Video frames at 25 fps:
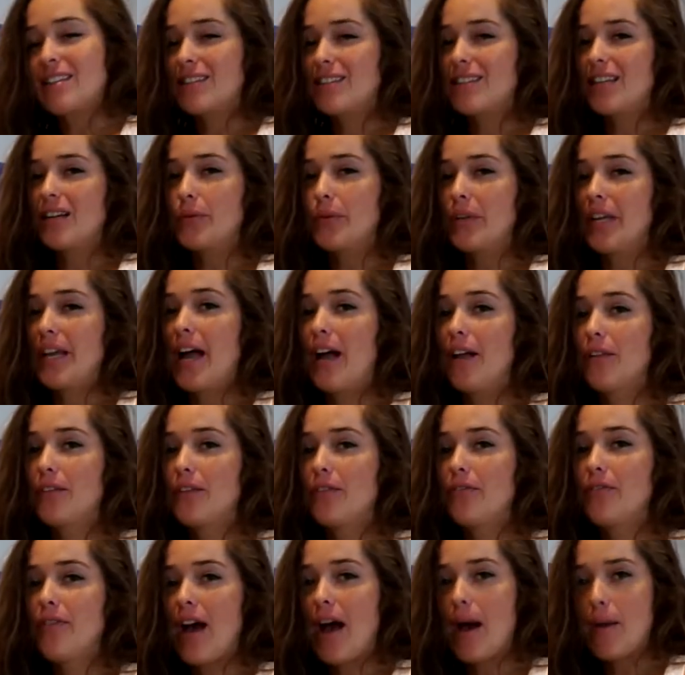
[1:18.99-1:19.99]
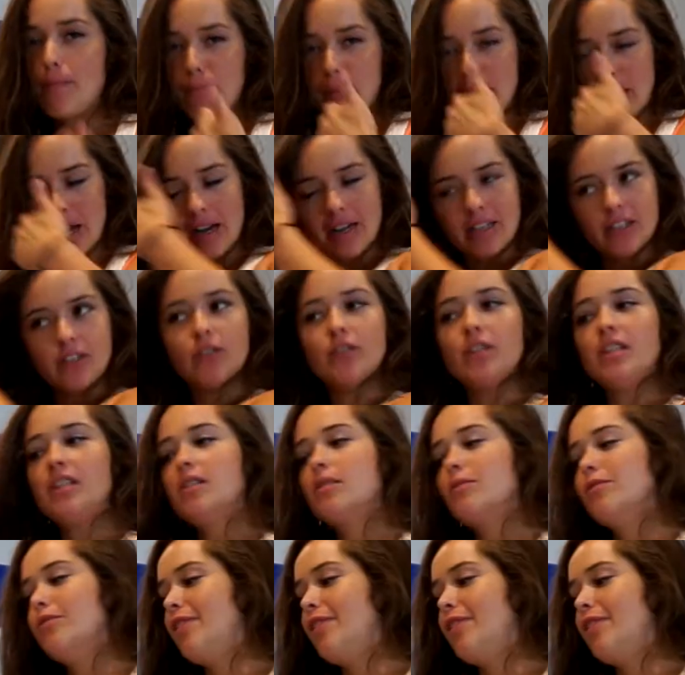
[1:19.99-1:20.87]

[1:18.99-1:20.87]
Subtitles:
It's not really healthy fat, but I do need some